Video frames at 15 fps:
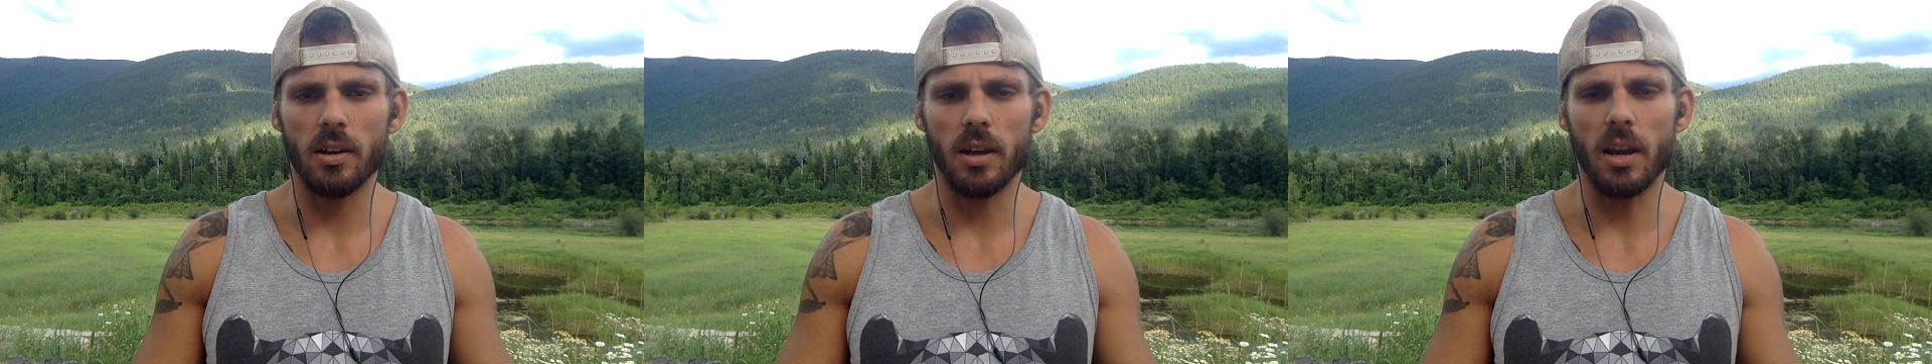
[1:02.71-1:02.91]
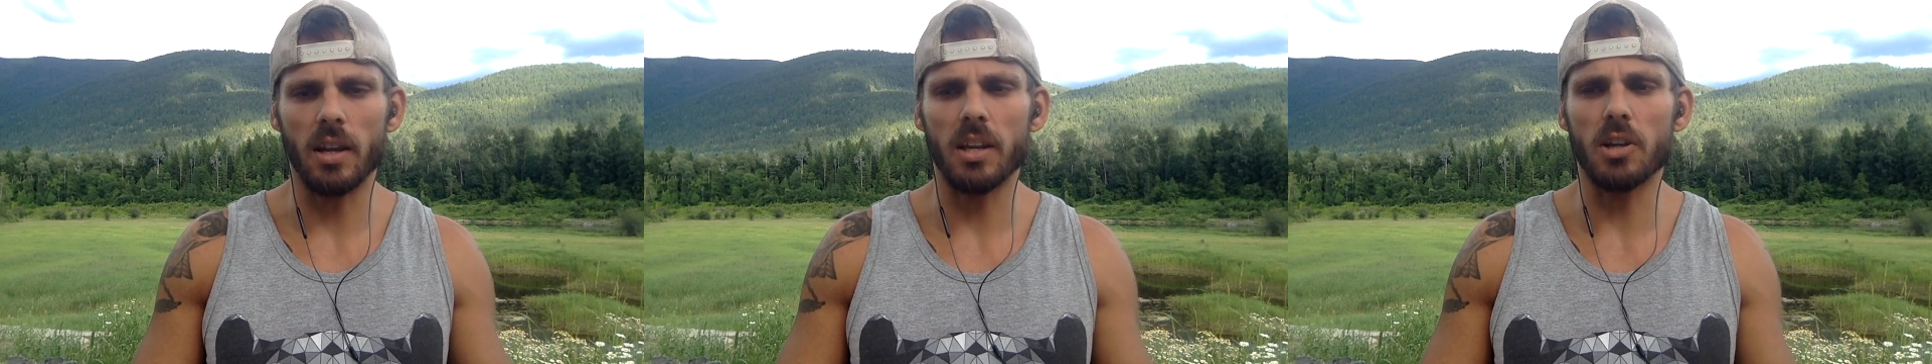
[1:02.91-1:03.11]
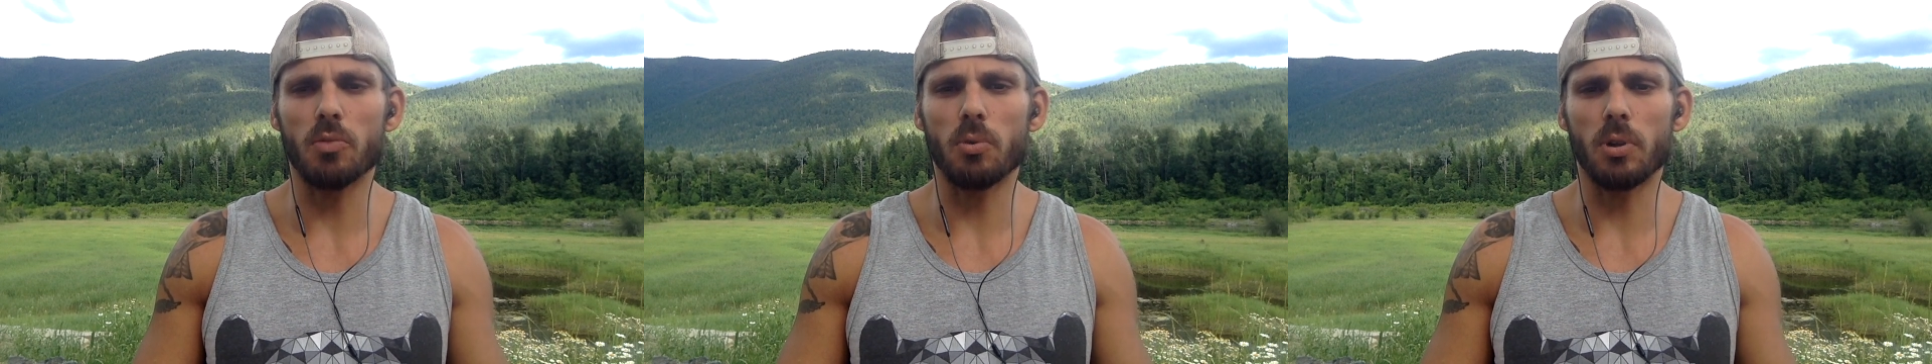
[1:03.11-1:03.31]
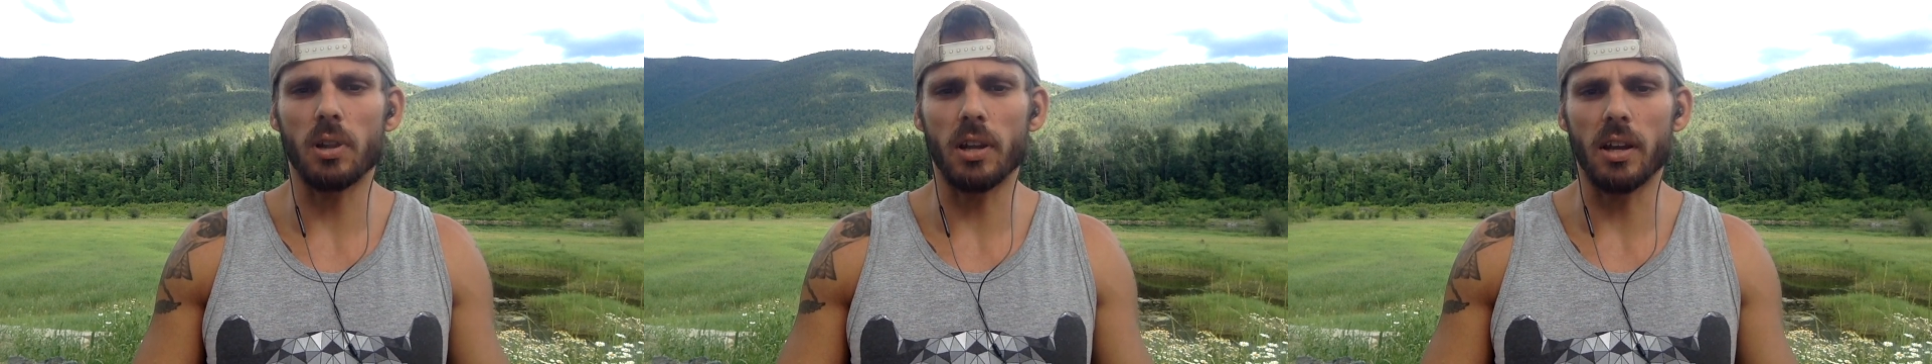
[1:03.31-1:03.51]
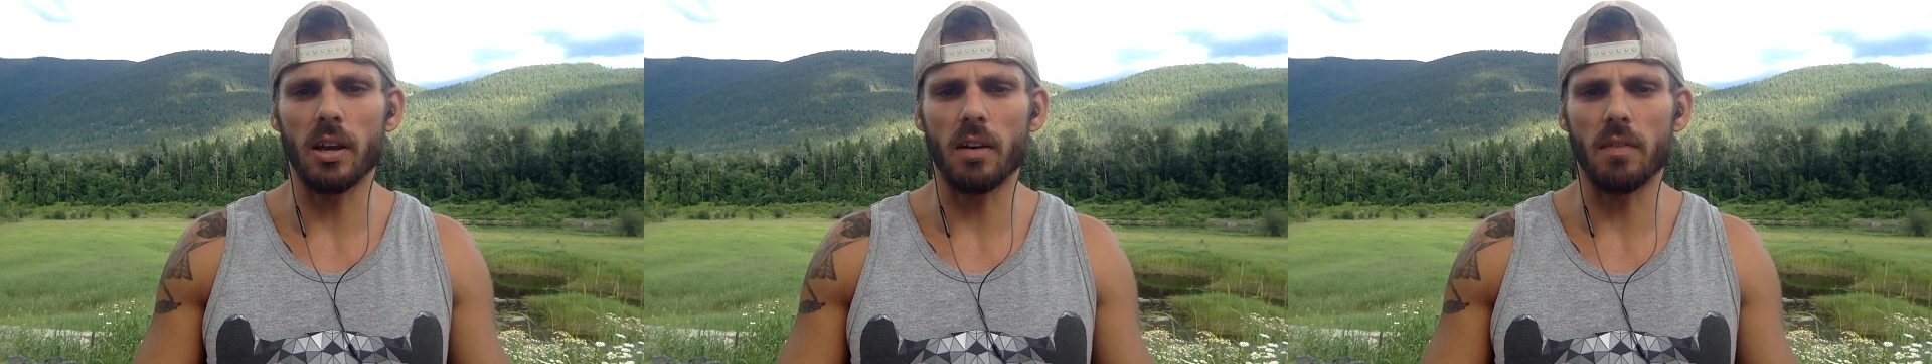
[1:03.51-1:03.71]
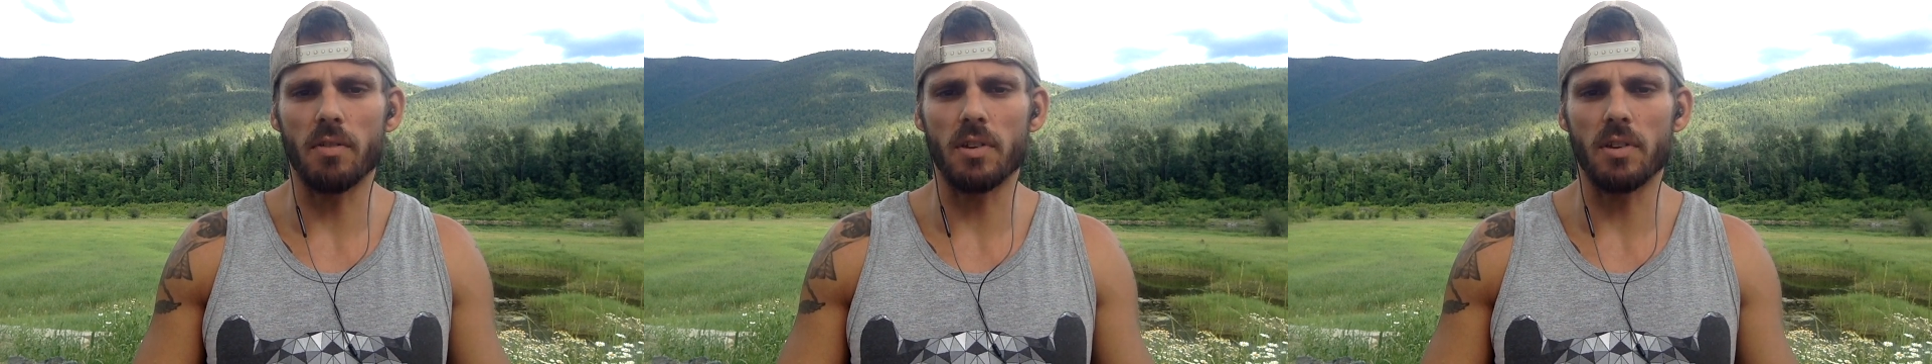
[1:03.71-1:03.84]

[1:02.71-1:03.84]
and inwardly of